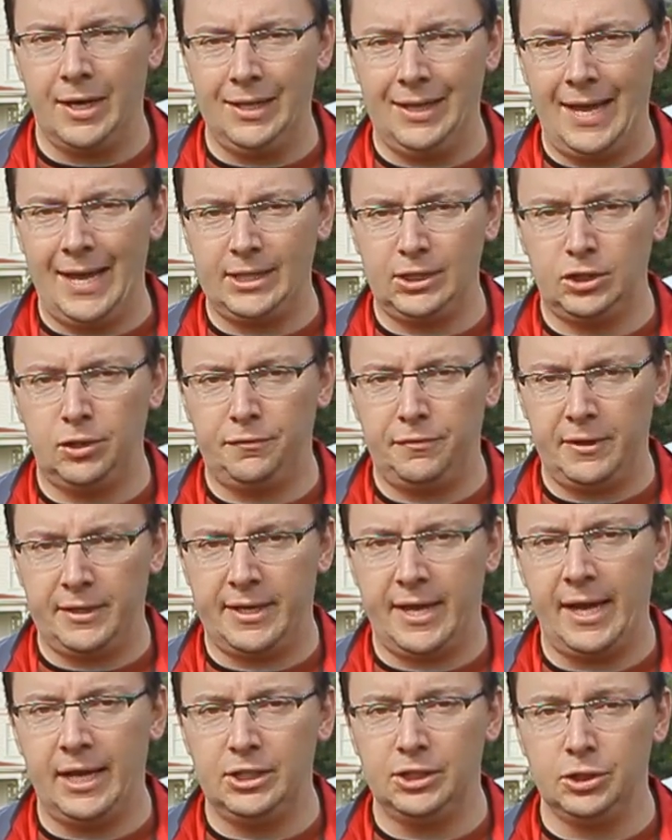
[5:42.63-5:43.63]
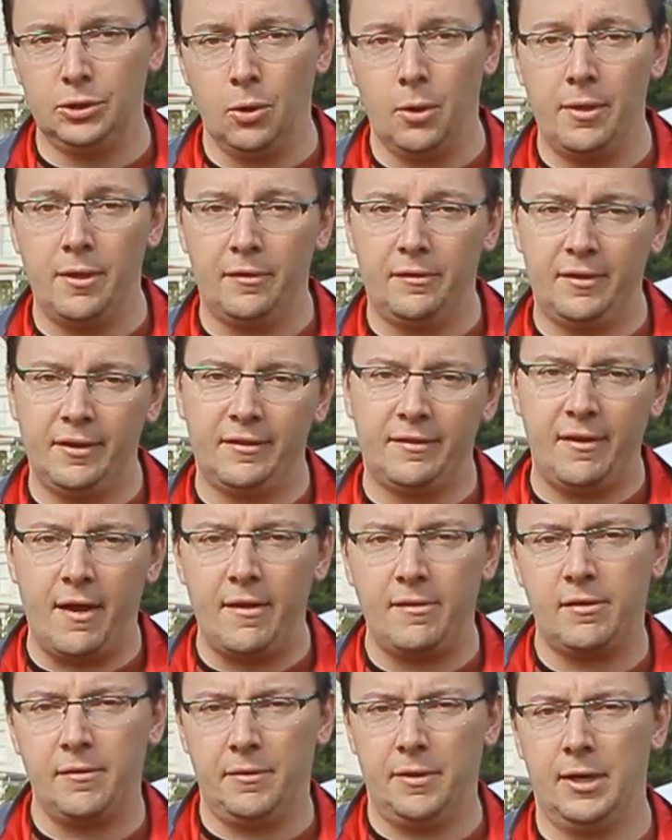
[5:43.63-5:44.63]
electrification or the
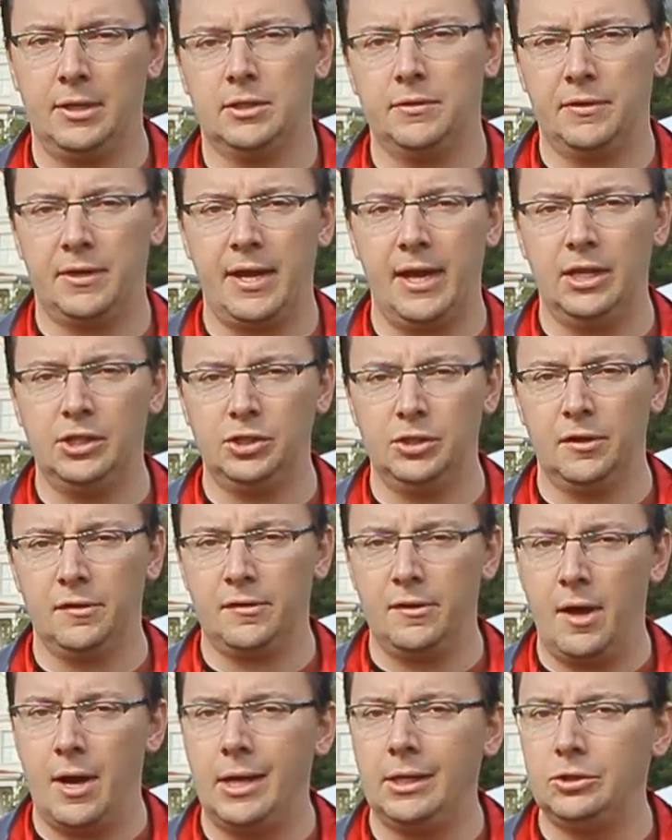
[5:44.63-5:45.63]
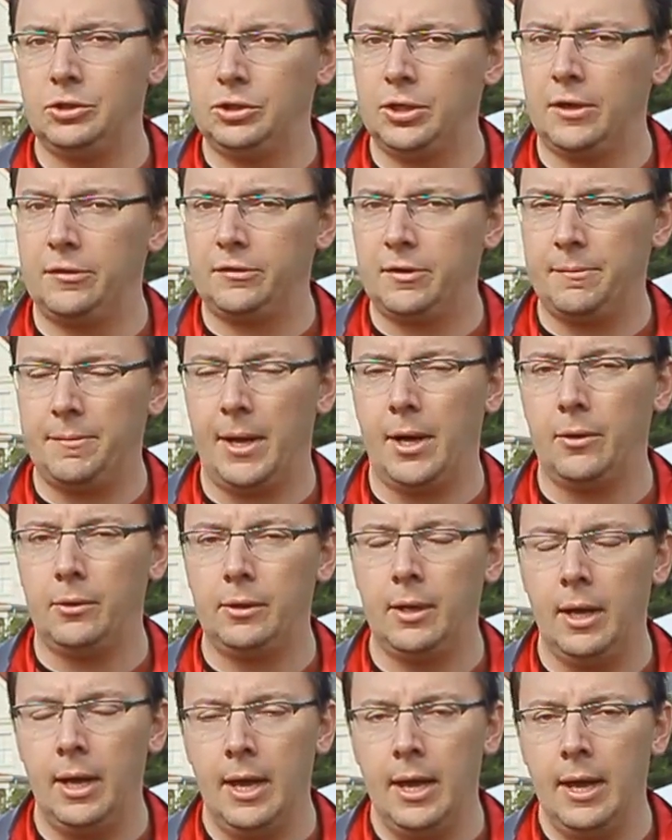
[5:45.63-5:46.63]
success of electrification is not just about